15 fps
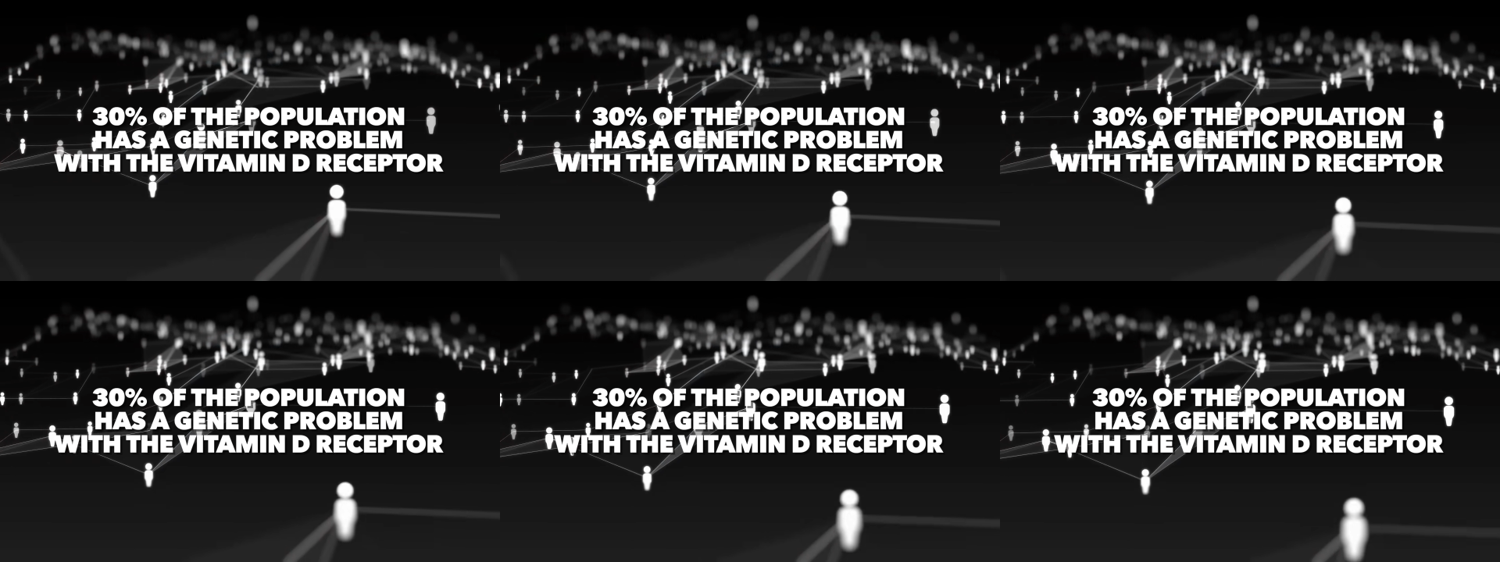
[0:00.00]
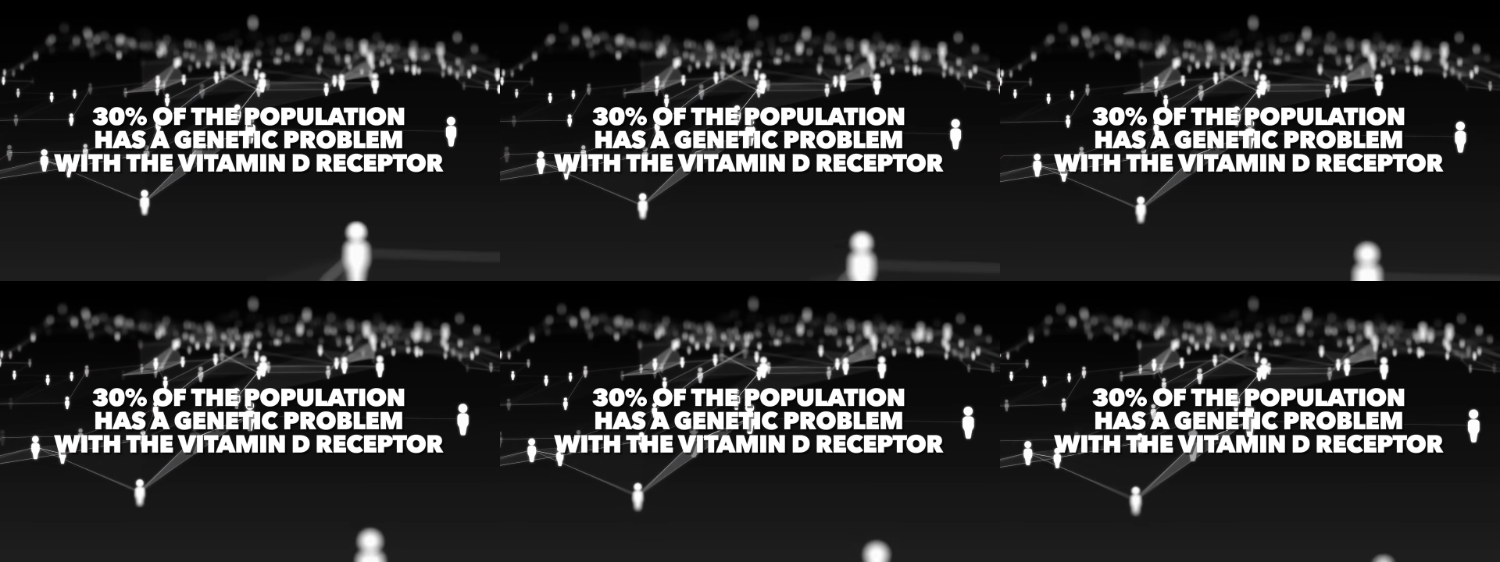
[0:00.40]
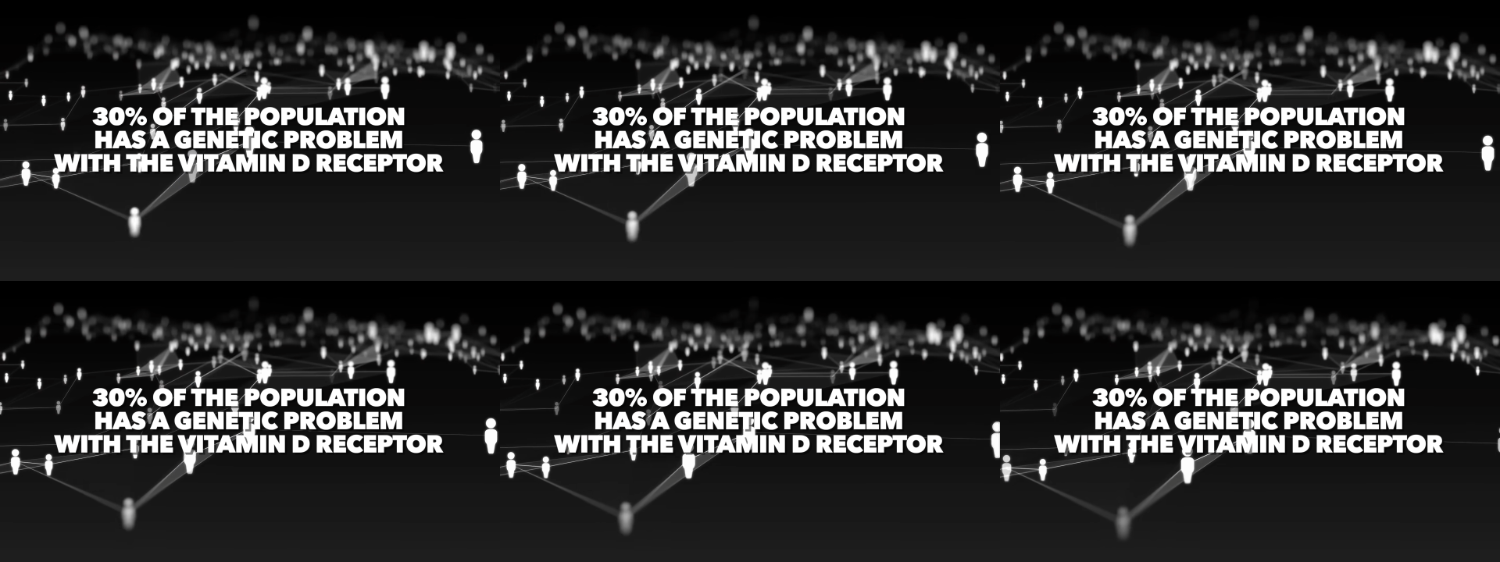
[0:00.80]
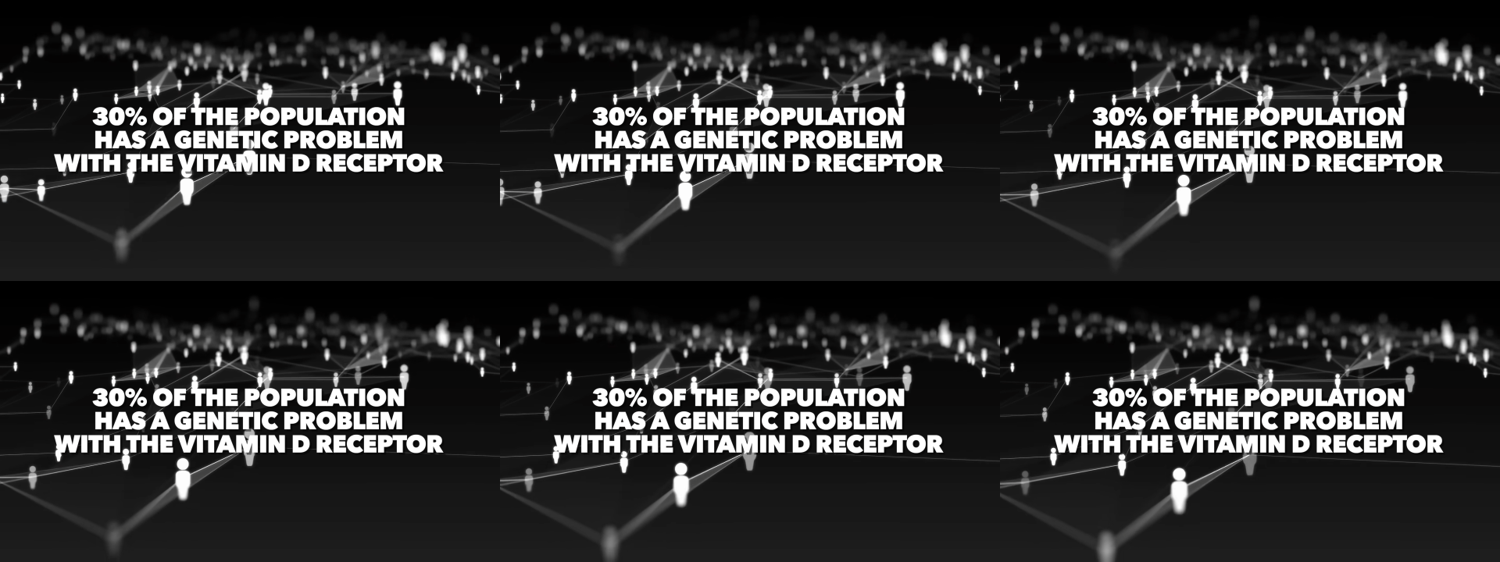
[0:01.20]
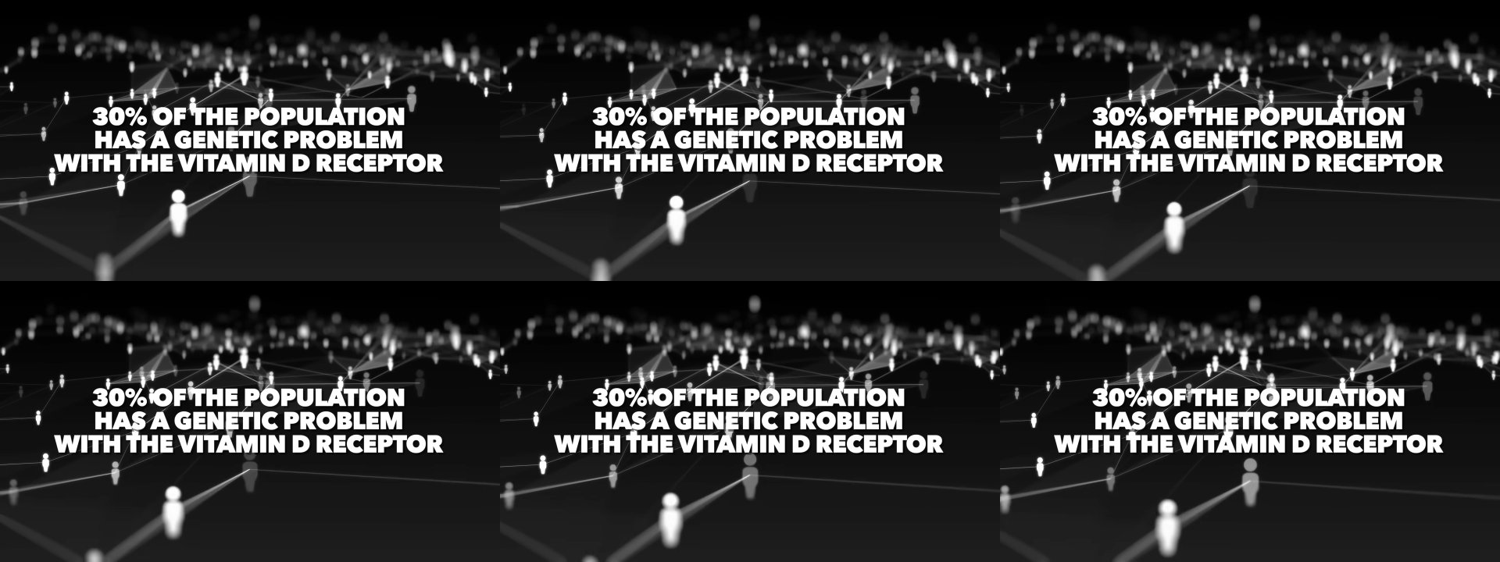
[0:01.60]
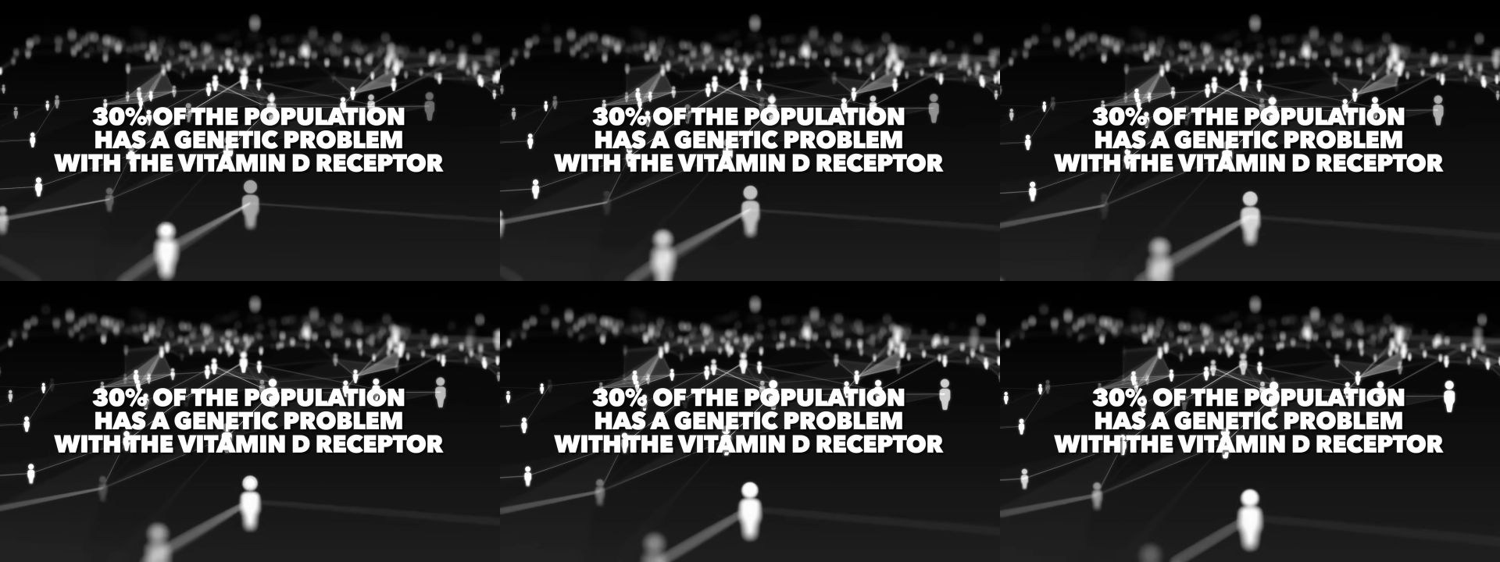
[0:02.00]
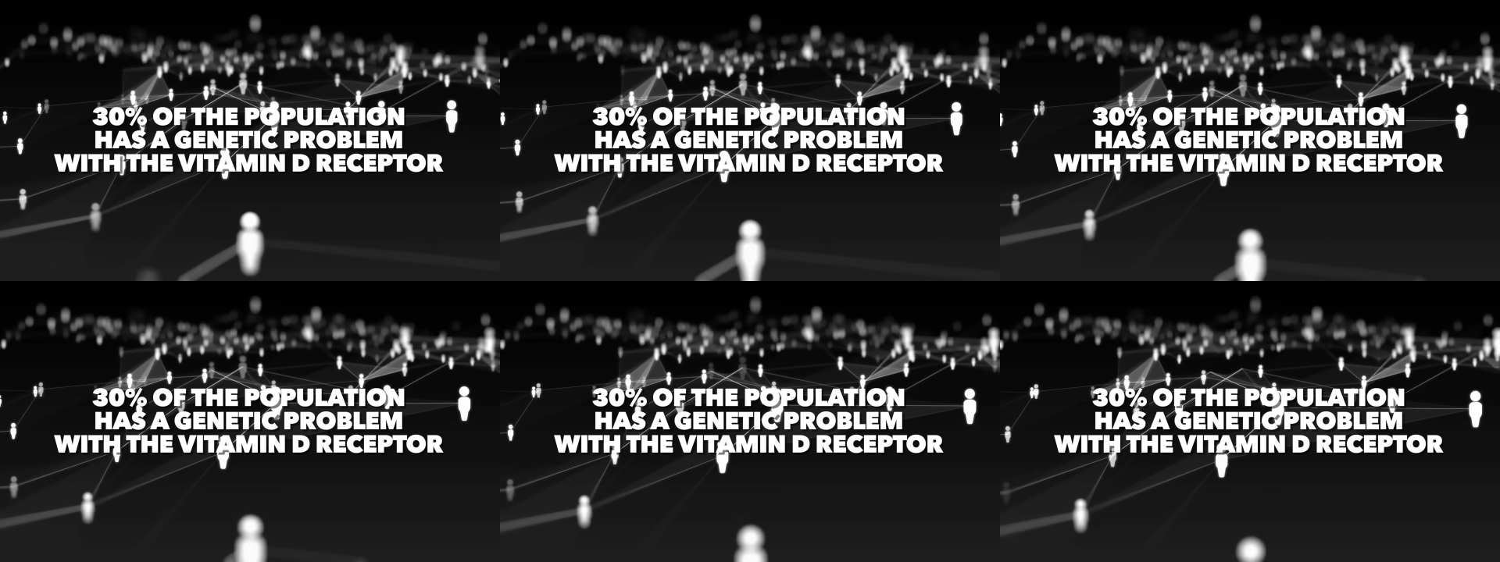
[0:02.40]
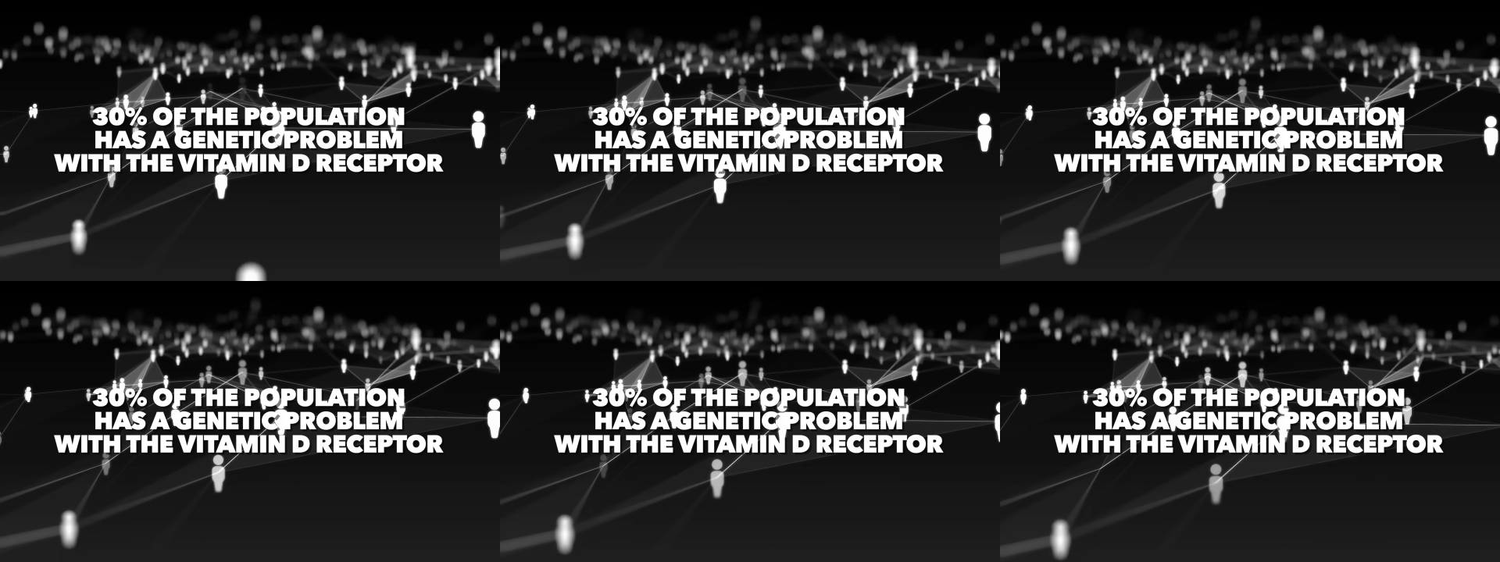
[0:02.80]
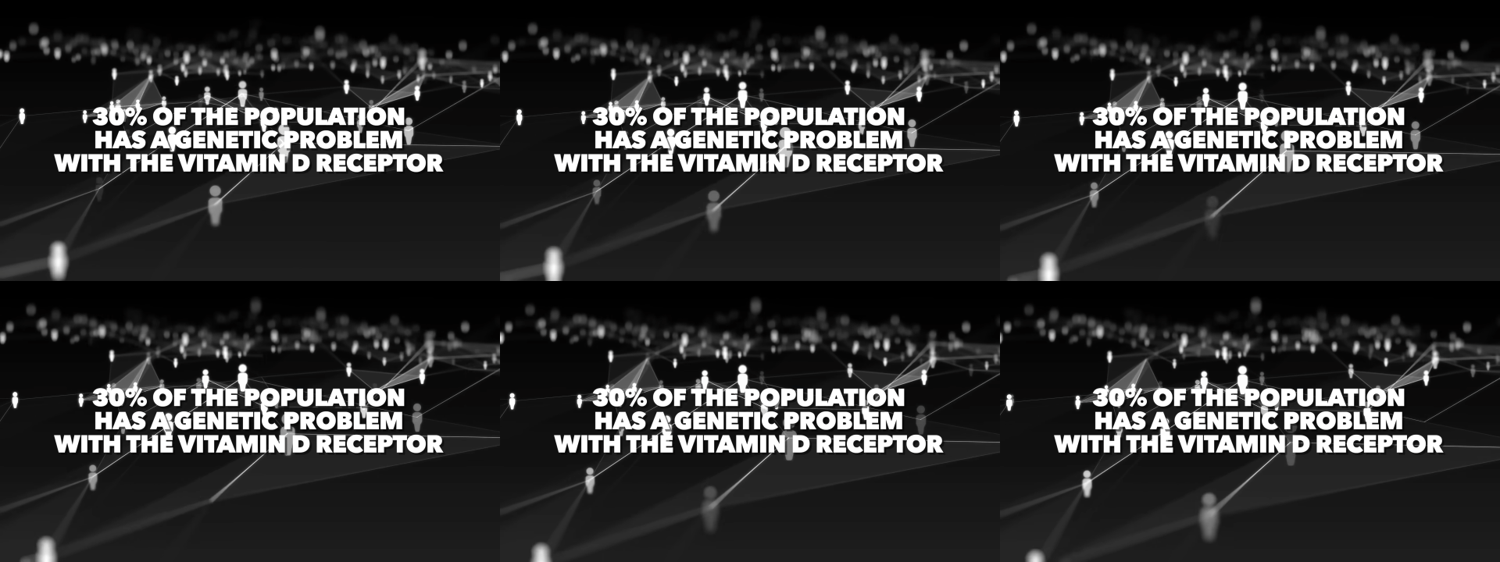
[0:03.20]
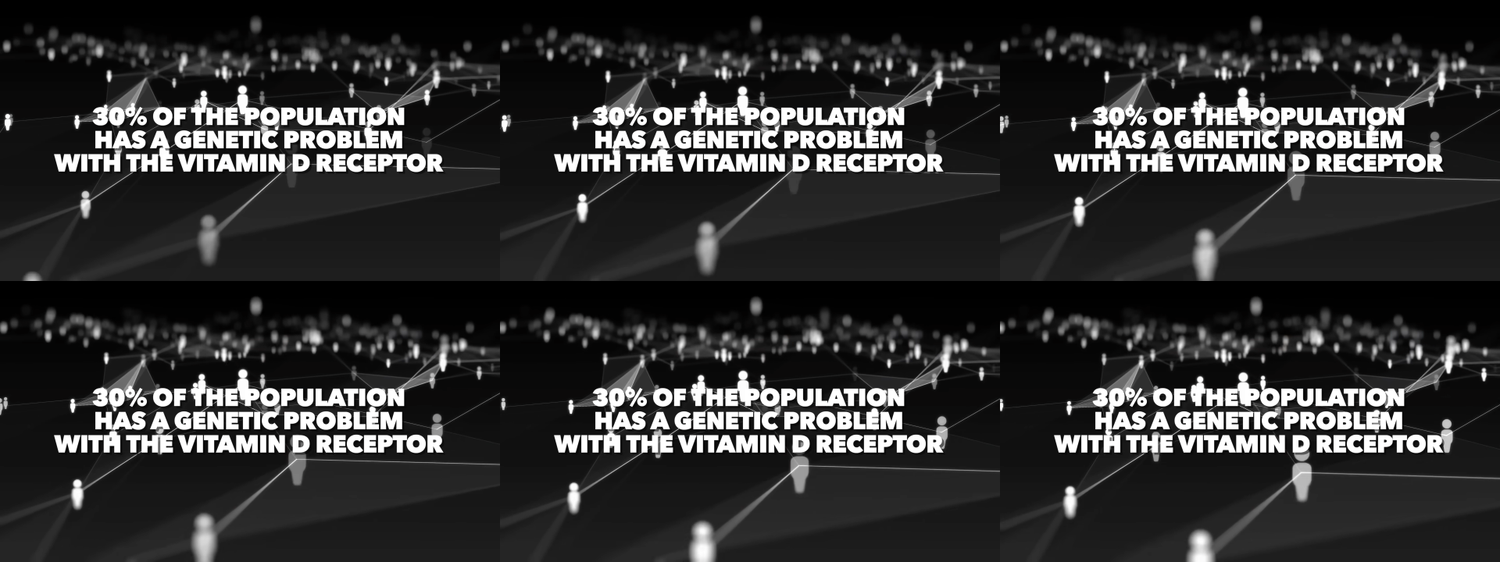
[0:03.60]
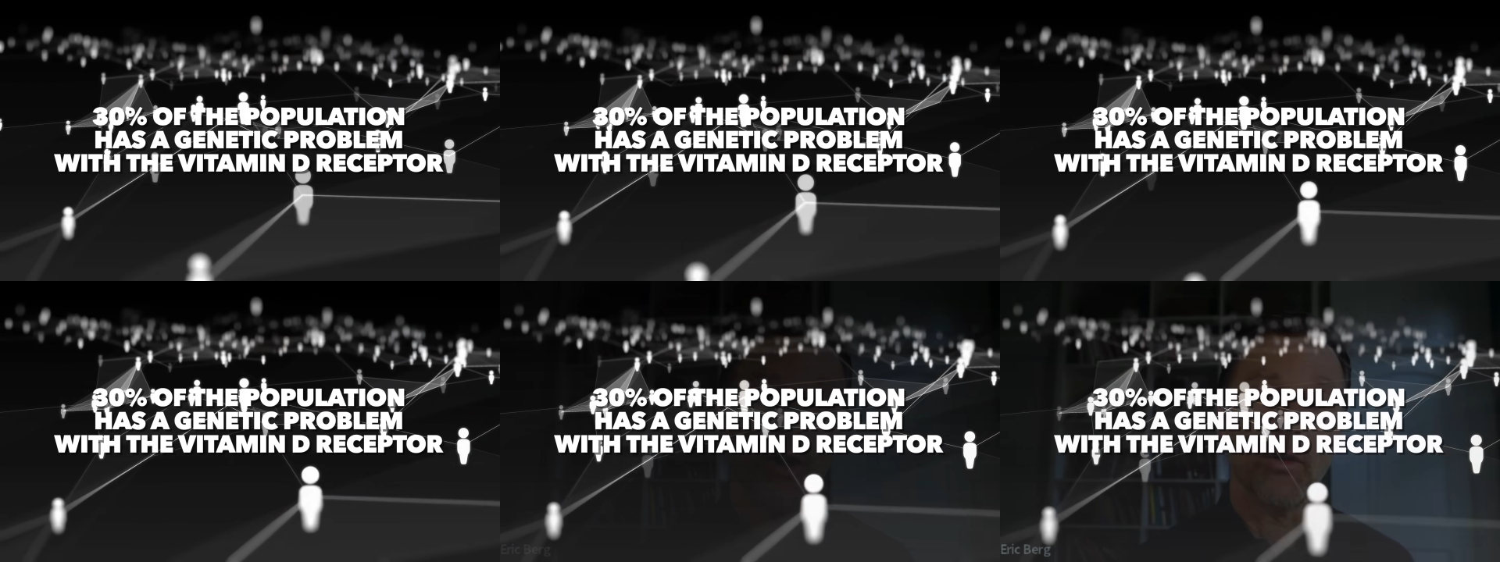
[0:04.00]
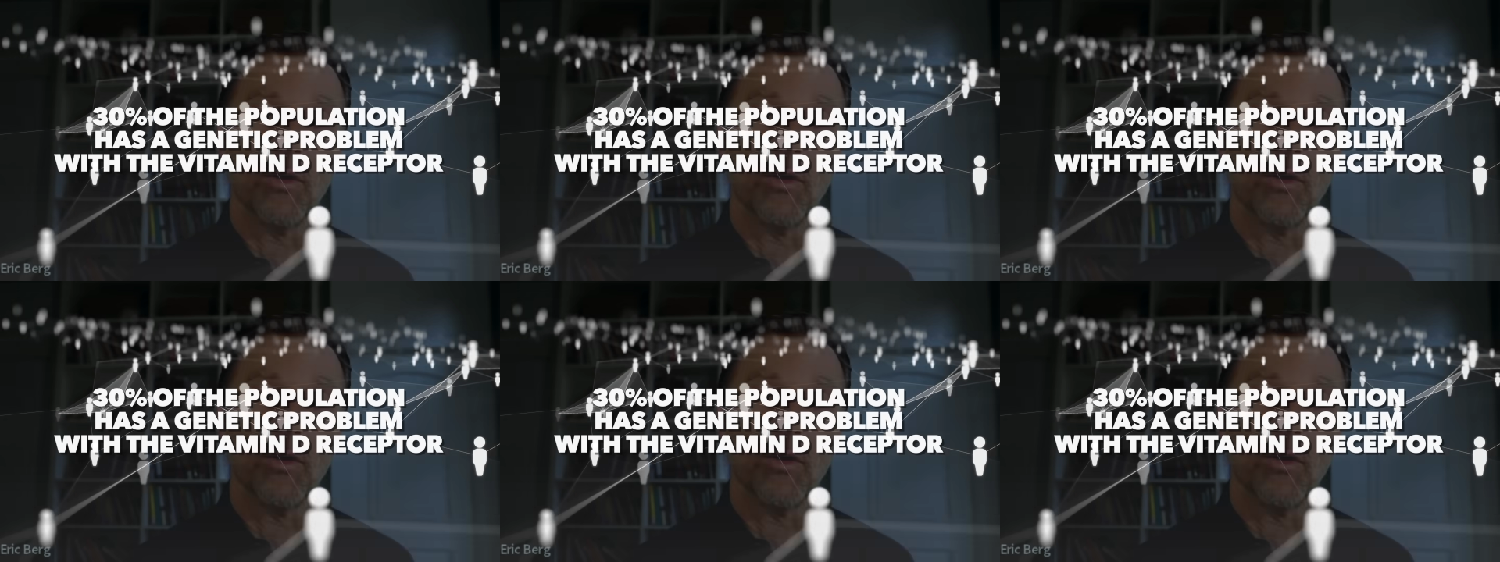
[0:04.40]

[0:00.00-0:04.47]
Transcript: [unreadable: no face in view]